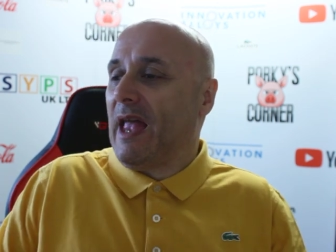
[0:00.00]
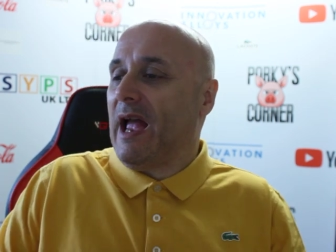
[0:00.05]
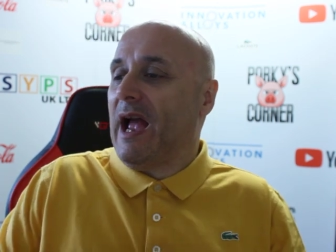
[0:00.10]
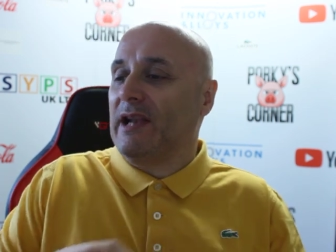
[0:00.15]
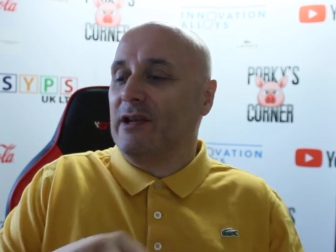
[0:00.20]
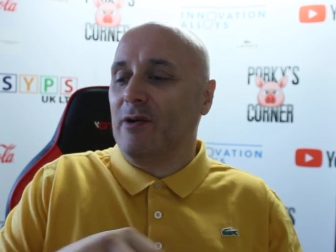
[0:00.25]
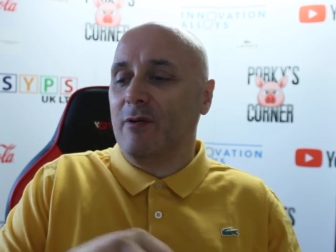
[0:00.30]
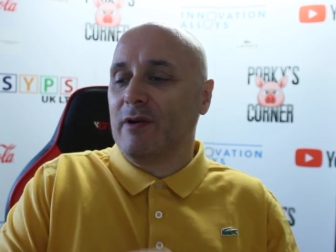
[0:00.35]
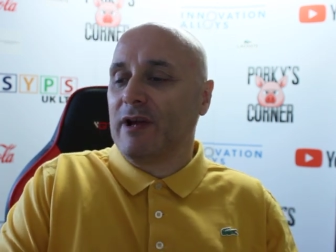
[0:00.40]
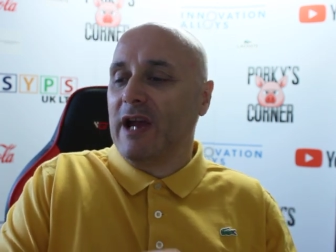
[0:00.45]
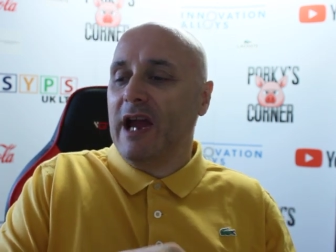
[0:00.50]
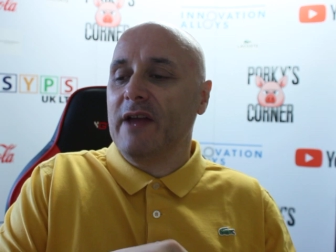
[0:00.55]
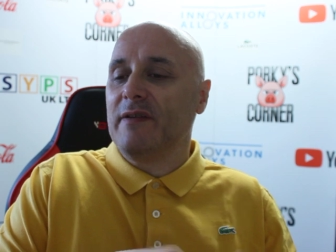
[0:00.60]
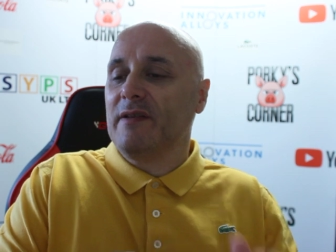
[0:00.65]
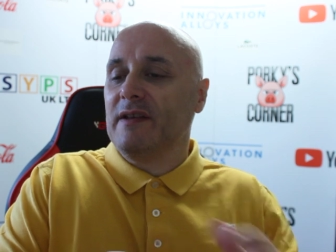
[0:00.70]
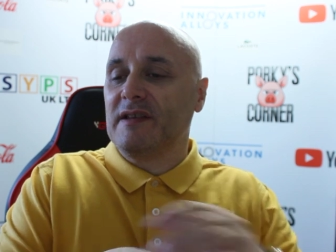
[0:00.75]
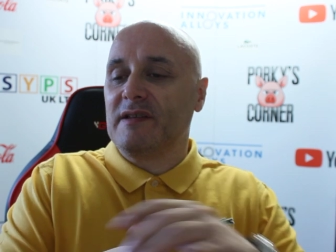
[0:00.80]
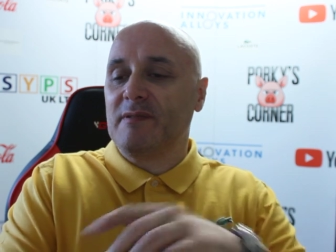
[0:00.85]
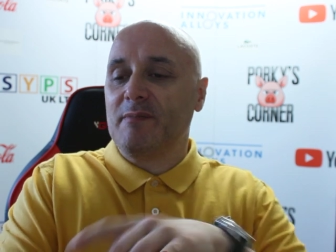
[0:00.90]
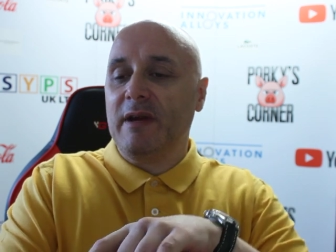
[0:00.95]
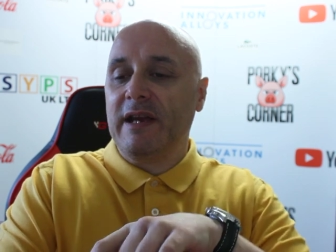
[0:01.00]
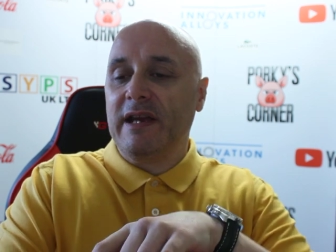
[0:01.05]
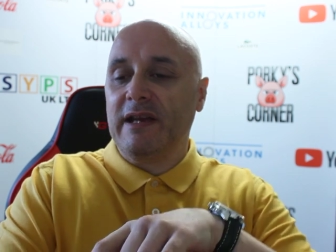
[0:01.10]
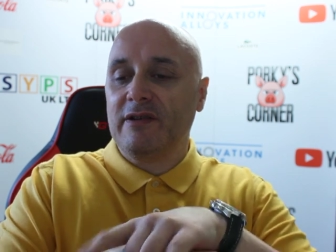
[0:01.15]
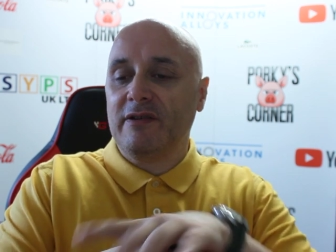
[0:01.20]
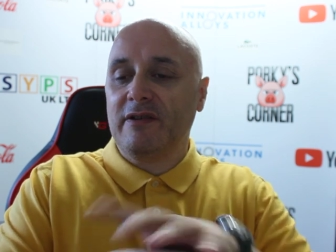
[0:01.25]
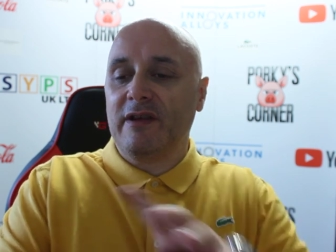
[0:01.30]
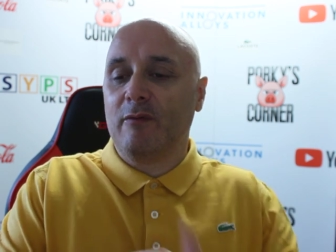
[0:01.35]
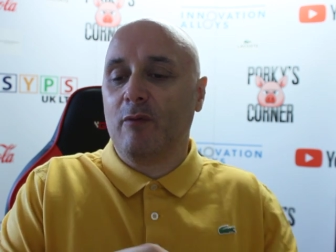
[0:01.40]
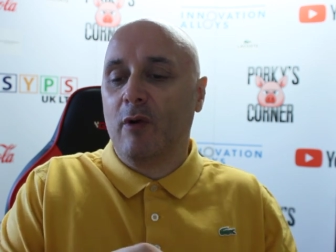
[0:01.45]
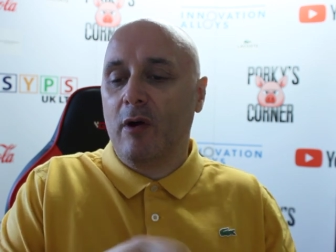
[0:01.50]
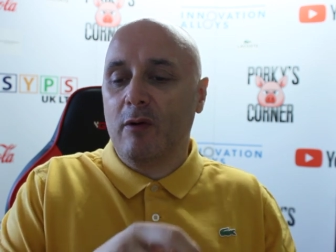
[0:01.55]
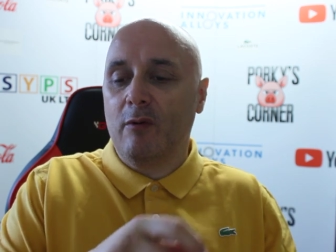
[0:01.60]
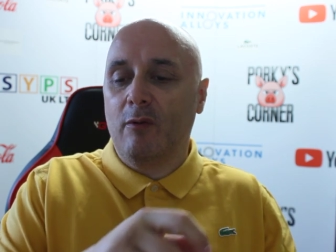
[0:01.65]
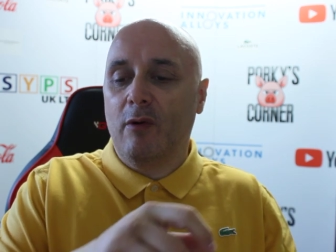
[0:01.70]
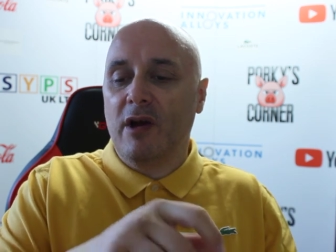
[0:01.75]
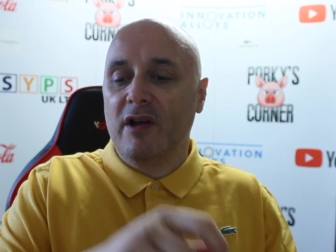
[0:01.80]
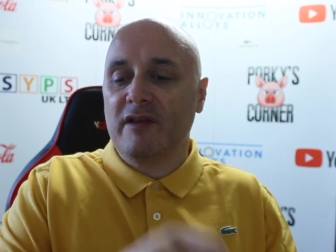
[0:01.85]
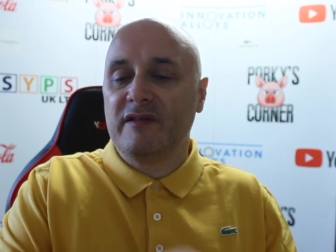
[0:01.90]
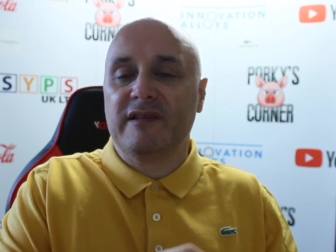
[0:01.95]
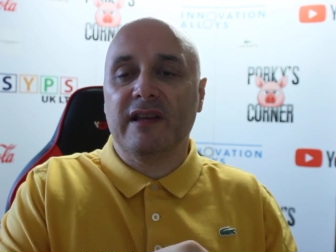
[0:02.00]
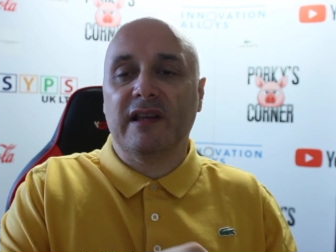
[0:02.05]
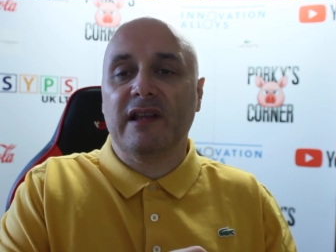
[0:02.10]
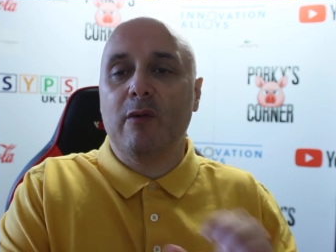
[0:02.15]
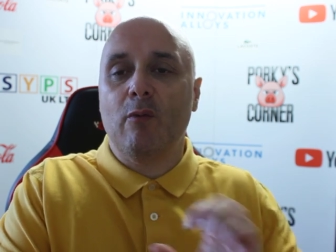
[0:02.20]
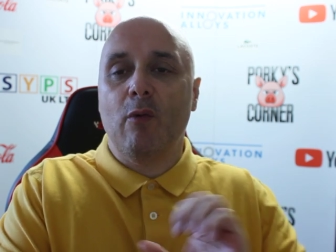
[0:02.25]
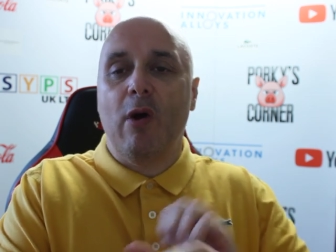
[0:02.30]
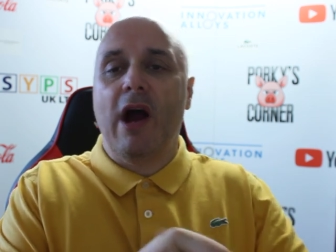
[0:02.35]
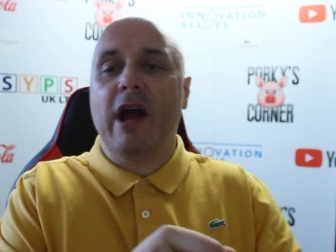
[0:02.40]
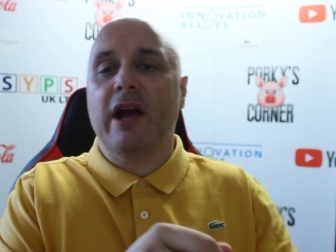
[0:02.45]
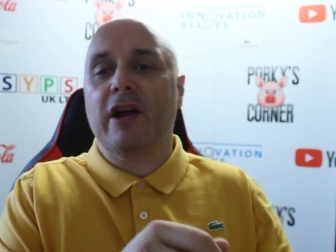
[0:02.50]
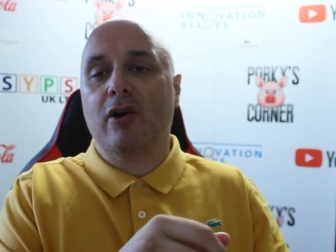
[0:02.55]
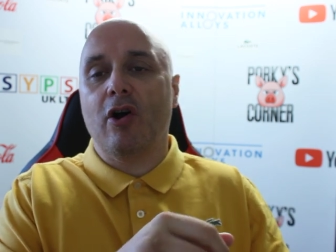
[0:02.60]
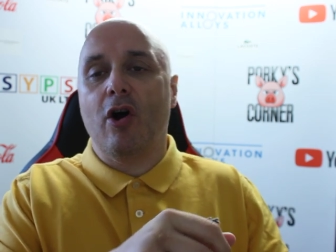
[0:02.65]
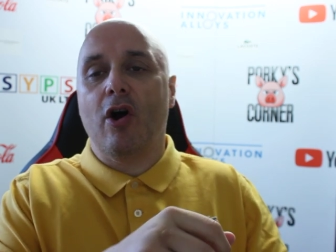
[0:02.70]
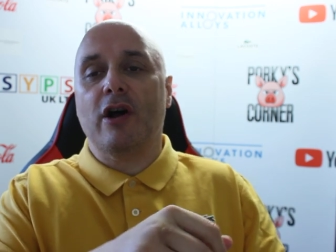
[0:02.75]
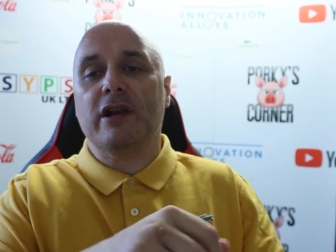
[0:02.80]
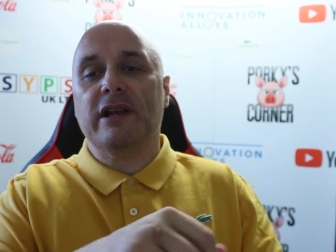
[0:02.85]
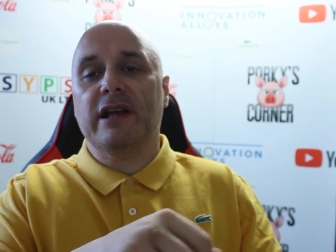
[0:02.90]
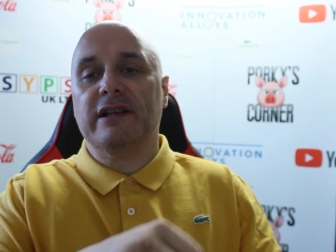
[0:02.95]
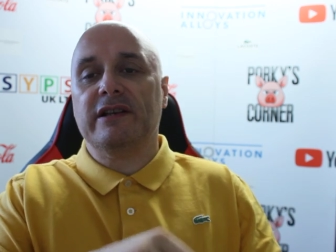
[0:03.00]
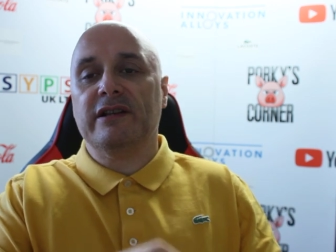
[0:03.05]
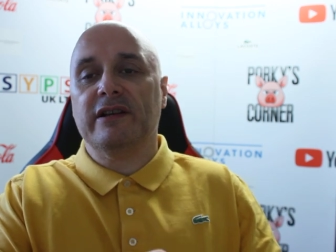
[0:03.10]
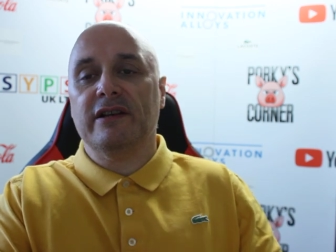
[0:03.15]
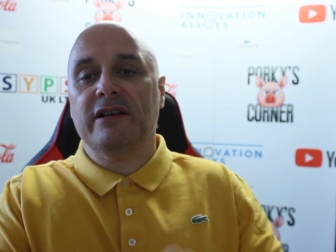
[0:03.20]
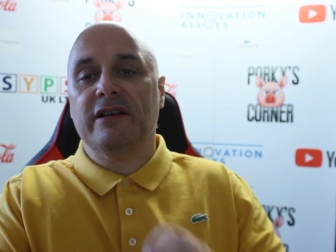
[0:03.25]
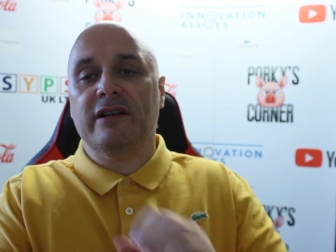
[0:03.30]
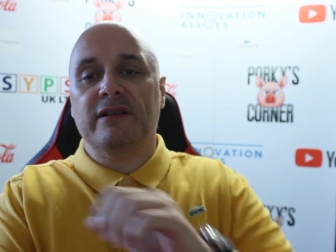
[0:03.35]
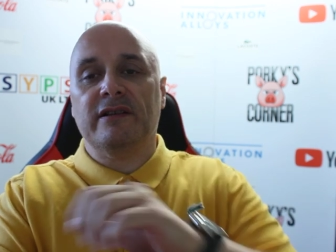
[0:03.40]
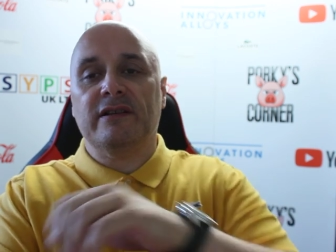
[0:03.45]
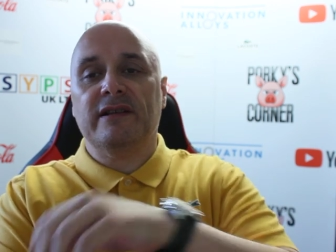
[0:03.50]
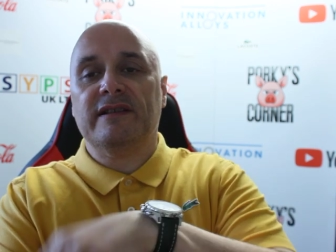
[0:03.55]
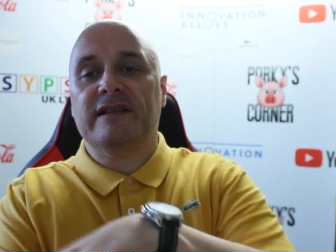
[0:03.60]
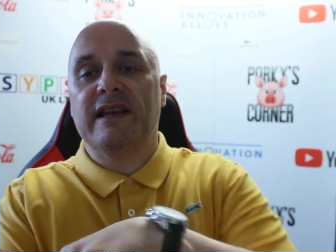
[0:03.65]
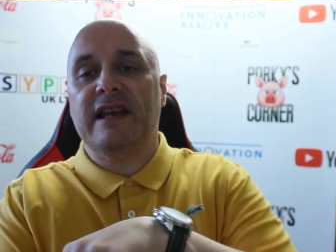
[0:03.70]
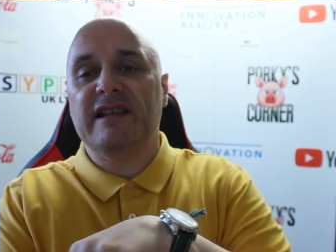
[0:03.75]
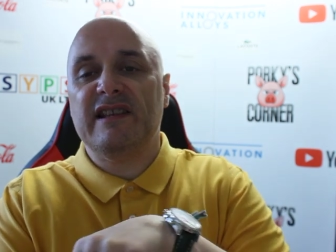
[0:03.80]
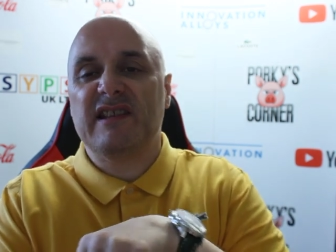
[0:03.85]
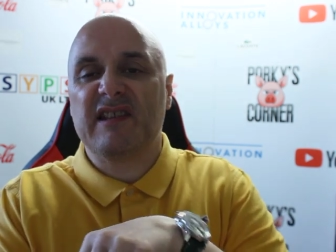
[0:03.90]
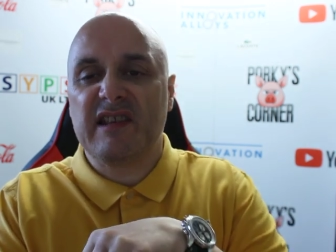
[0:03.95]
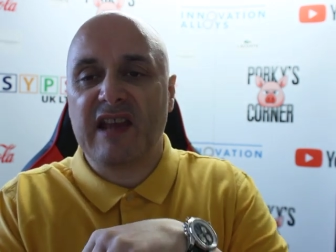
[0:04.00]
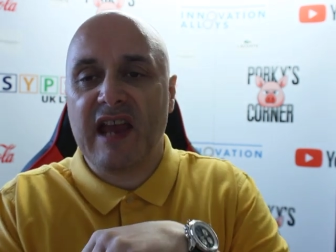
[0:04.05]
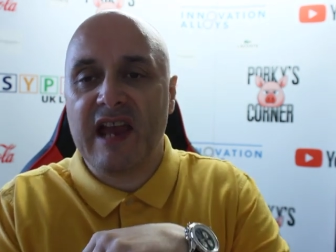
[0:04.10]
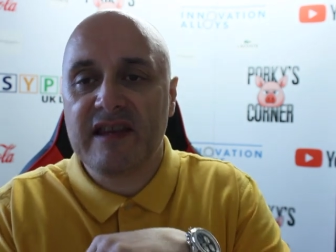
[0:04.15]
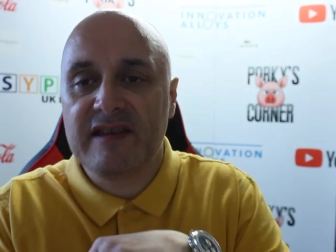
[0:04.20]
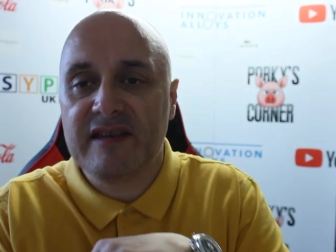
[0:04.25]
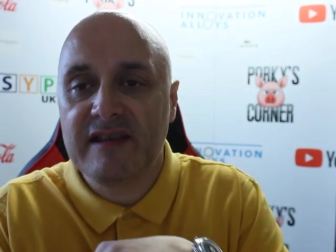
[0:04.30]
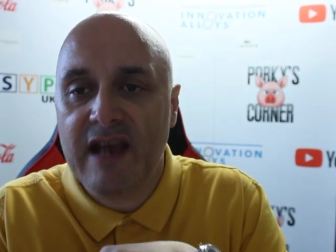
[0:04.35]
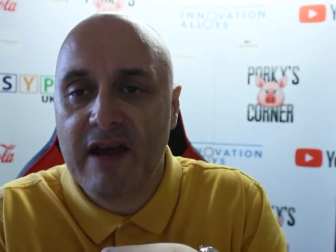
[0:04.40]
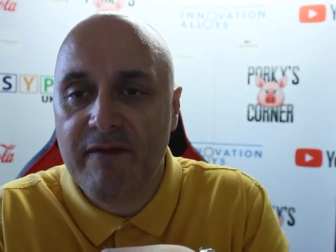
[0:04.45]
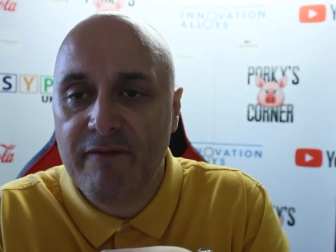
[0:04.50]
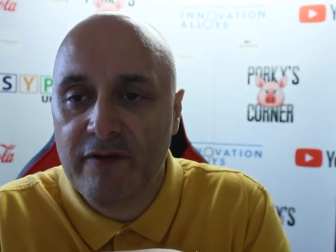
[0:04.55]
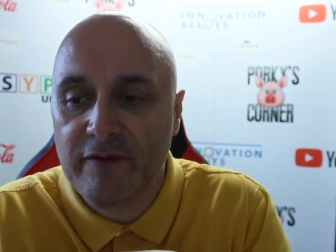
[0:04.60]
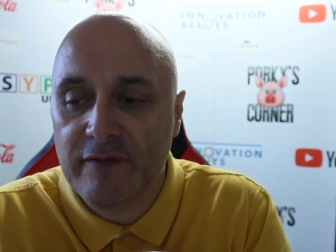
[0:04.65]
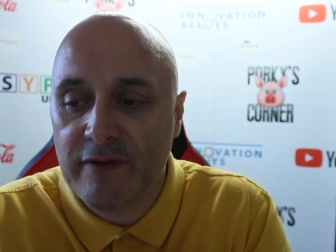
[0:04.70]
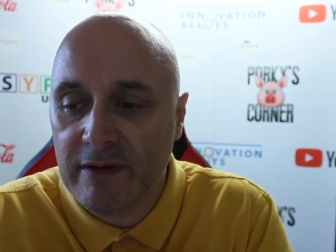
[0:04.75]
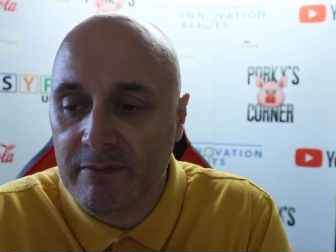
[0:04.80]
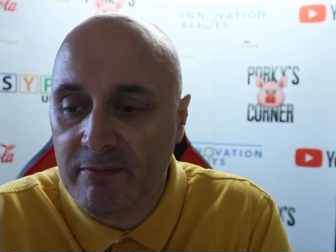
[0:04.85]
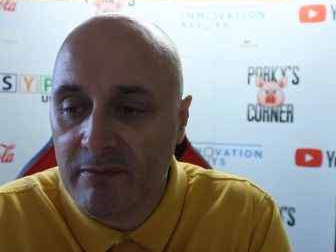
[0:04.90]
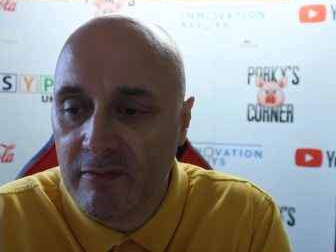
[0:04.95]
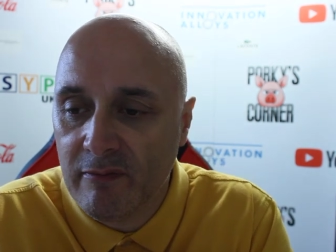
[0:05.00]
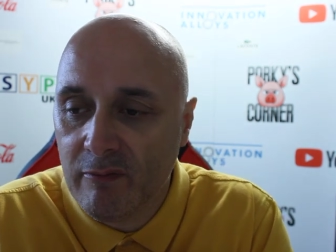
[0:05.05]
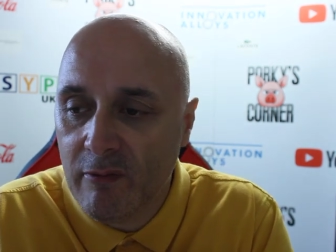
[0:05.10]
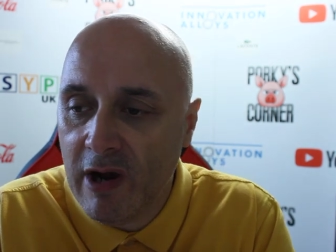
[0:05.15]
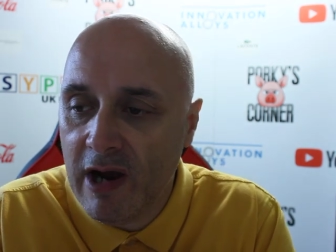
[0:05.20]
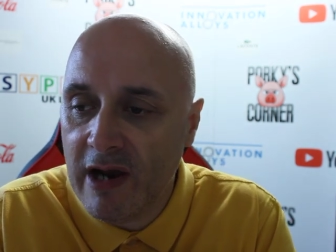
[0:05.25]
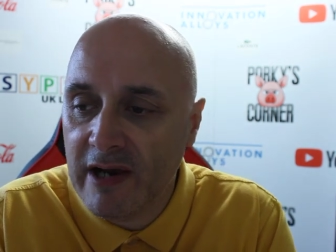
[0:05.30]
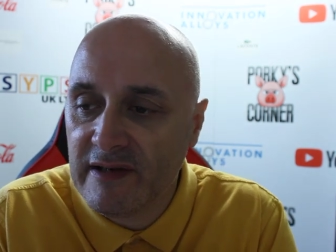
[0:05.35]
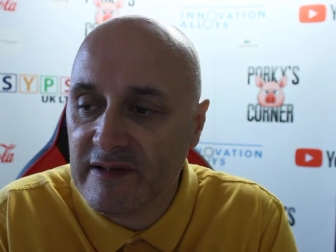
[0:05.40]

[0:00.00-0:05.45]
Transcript: I don't get this, me. What, what has Dillian Whyte got on Eddie Hearn? Is Eddie scared to death of him? Why?